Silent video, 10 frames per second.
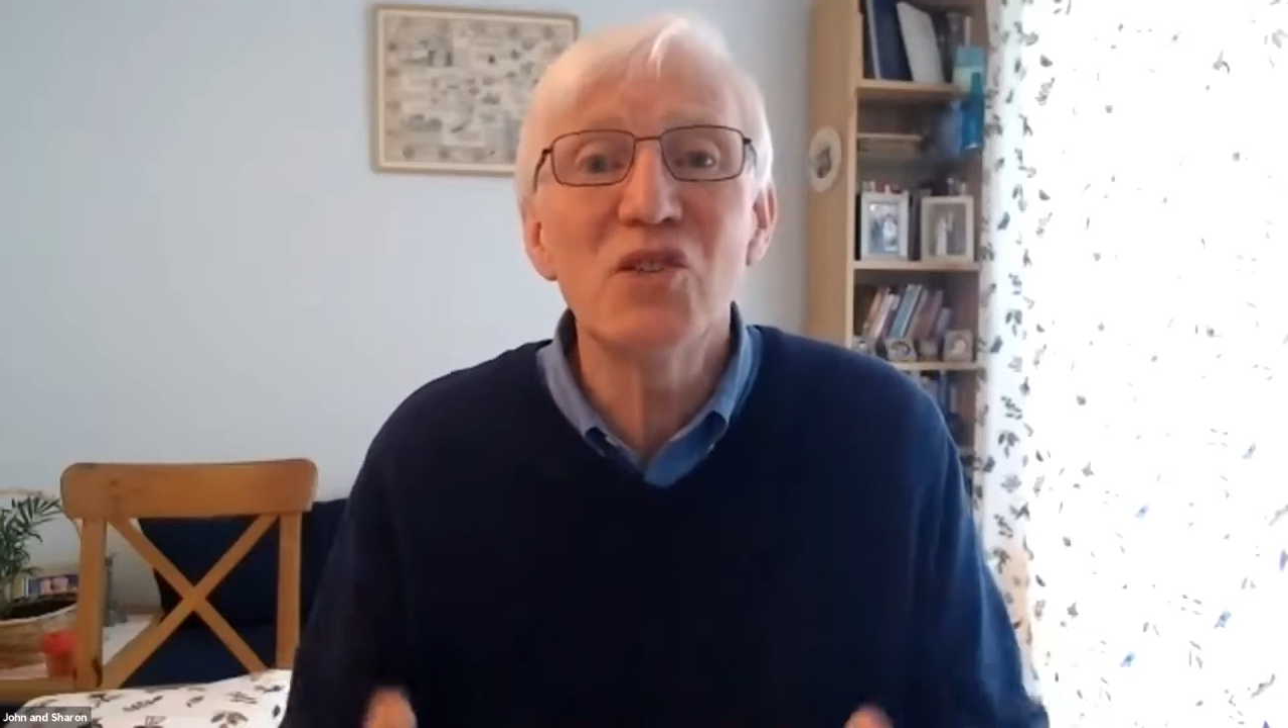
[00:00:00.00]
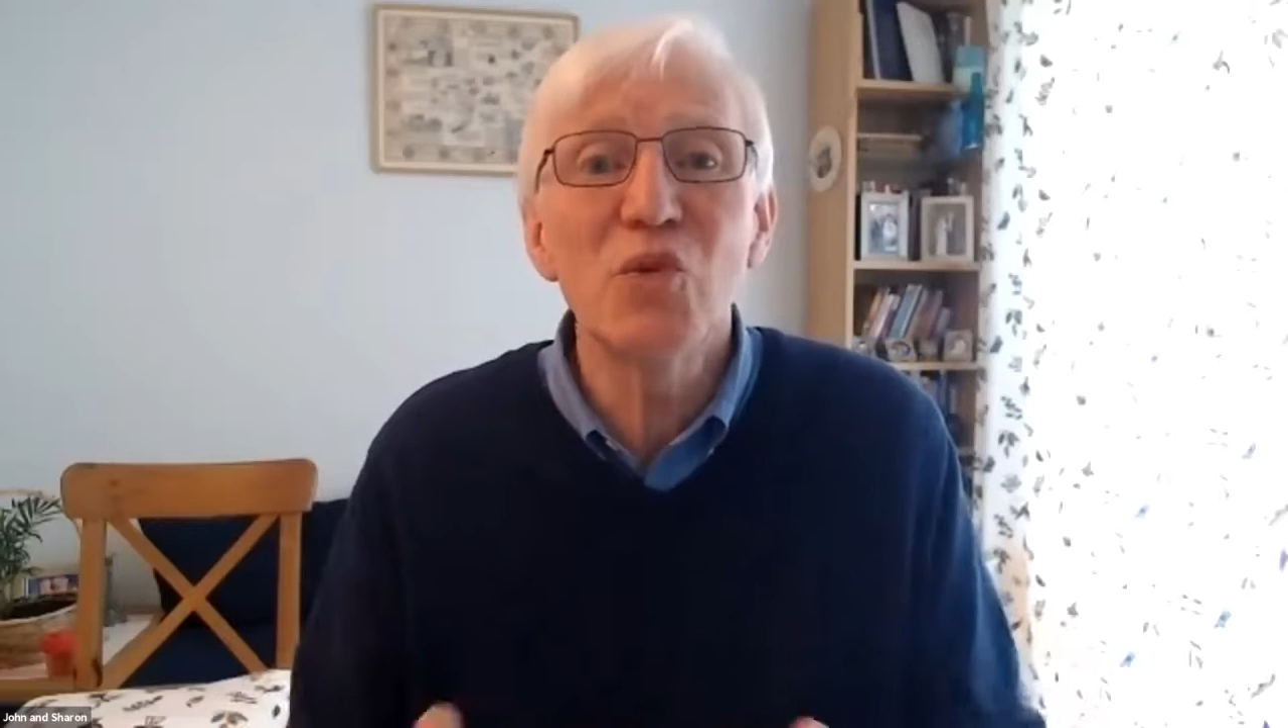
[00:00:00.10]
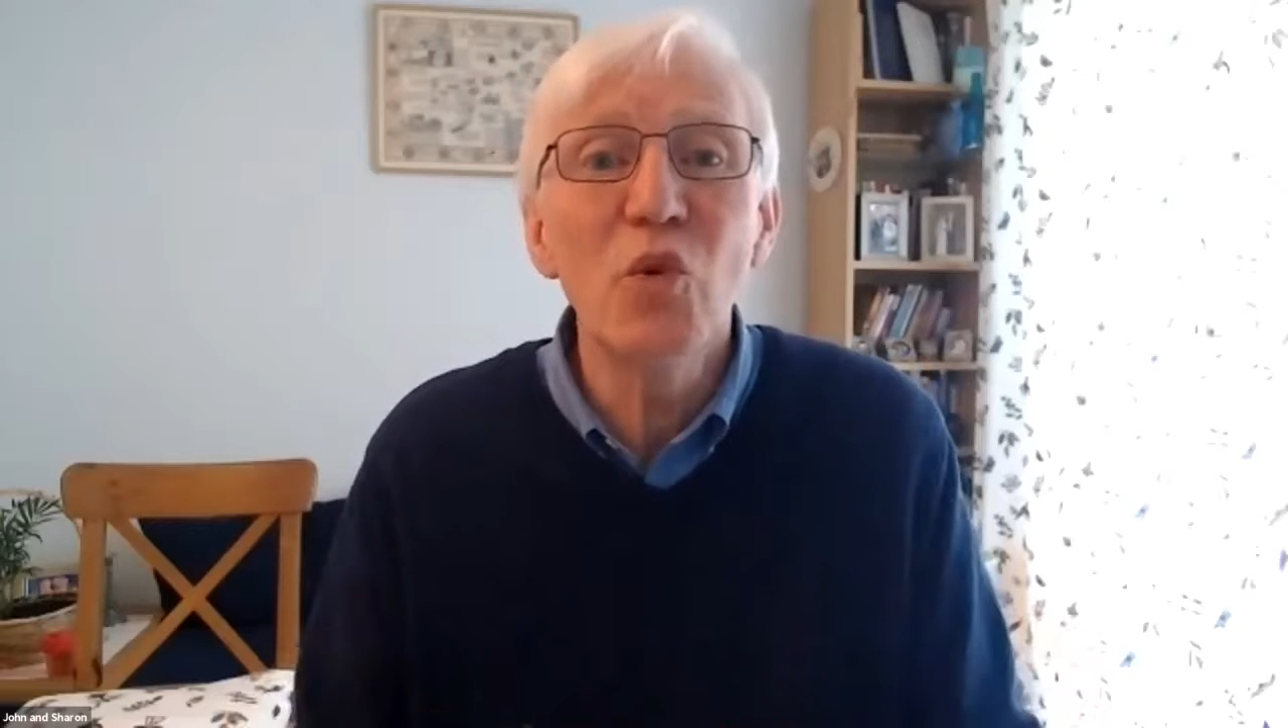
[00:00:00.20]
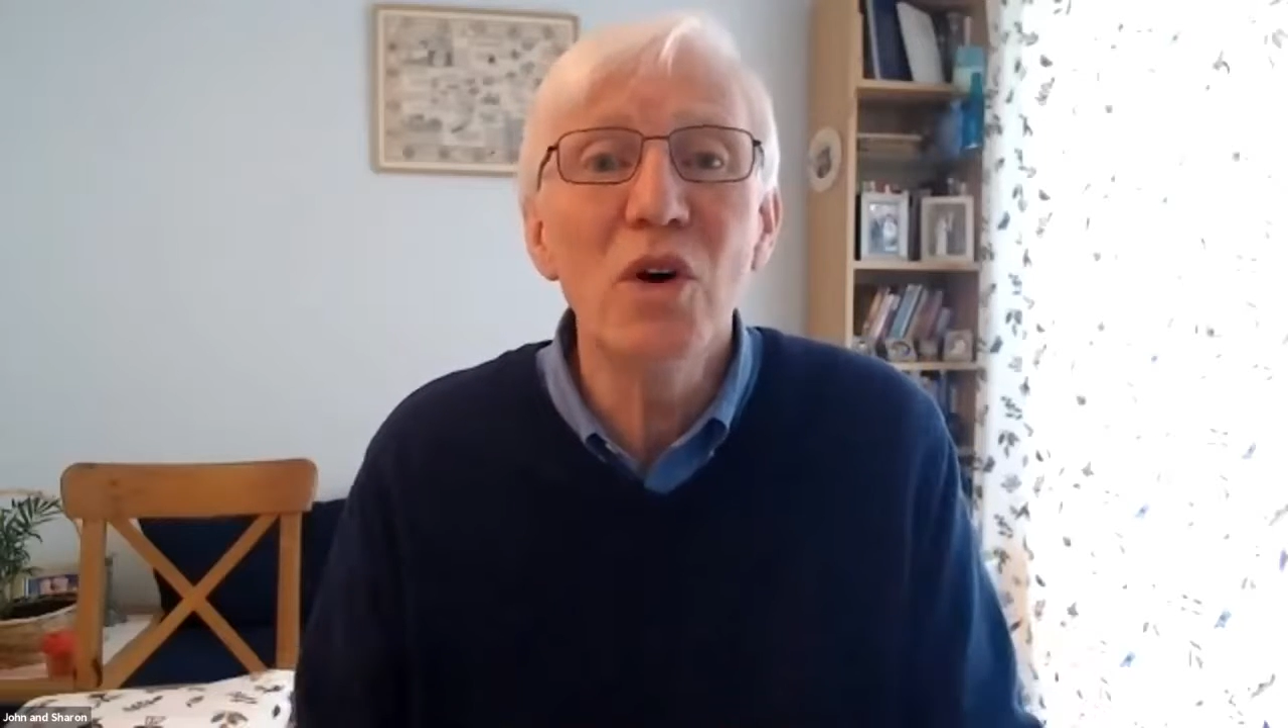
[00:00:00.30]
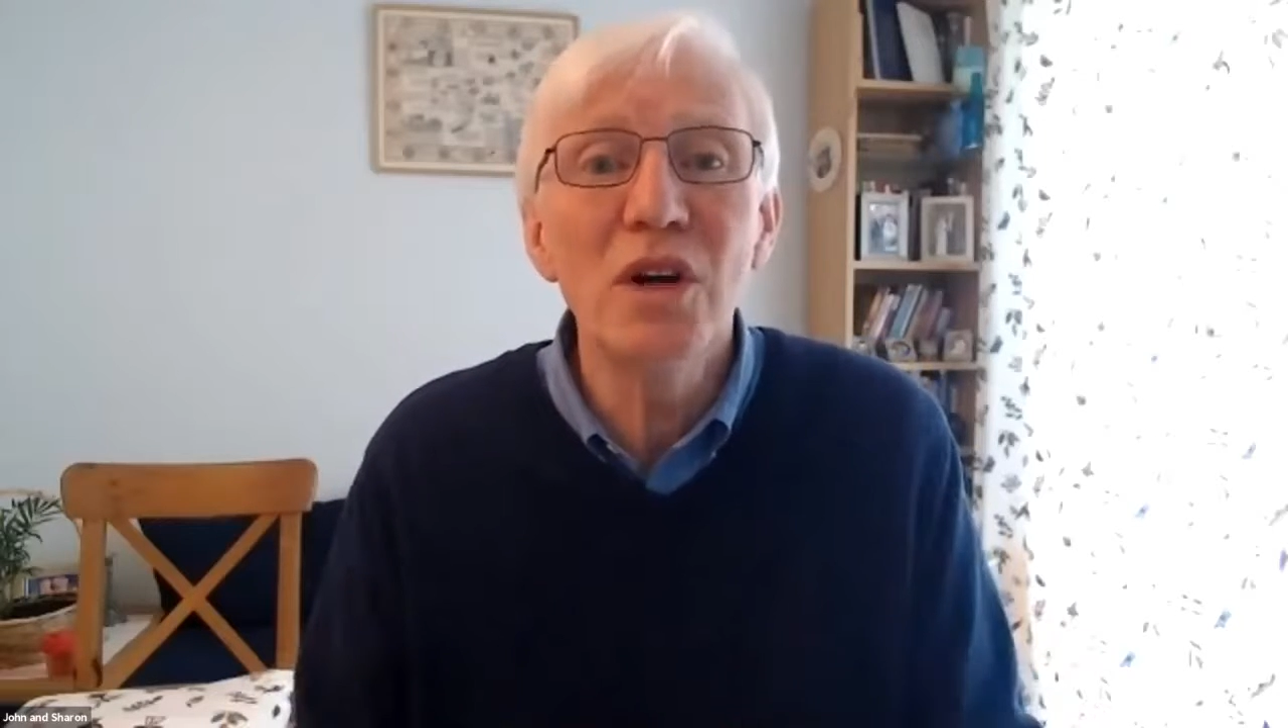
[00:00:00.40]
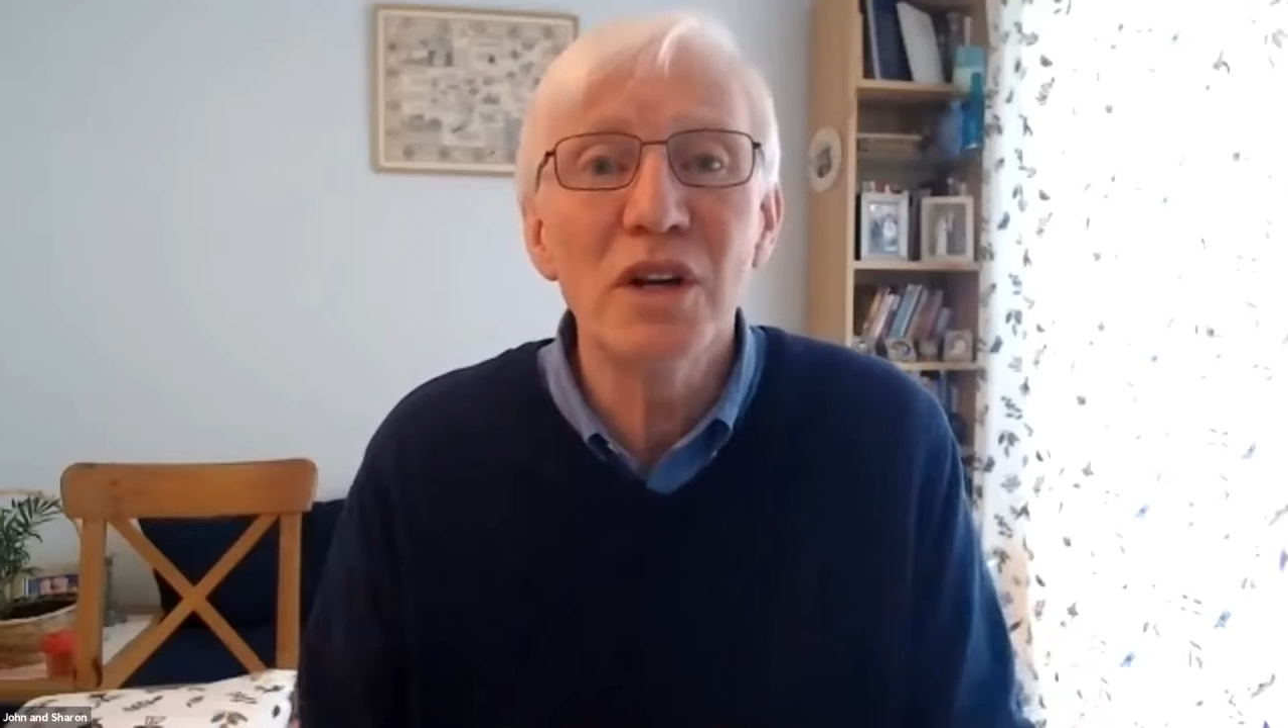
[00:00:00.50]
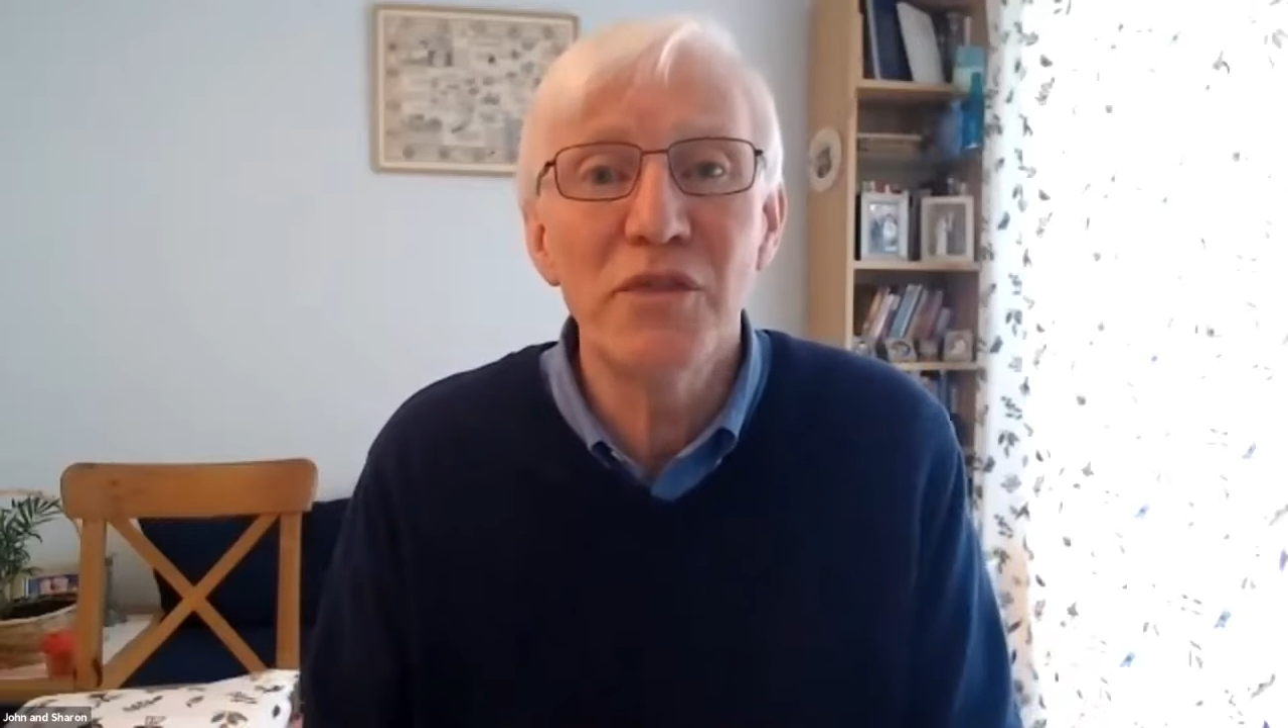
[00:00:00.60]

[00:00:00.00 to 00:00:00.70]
to work